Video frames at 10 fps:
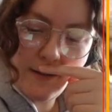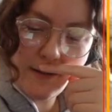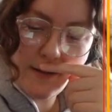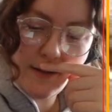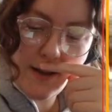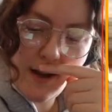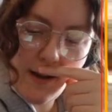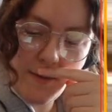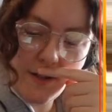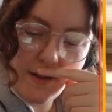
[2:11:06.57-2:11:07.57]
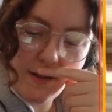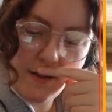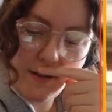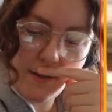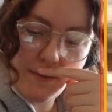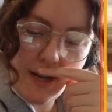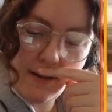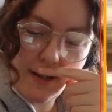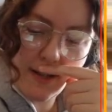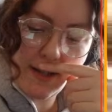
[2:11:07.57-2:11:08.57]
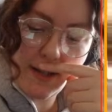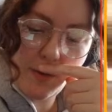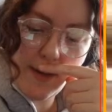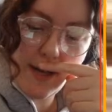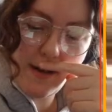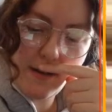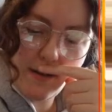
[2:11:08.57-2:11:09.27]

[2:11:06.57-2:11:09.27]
so the arm is just going to come down like a little bit.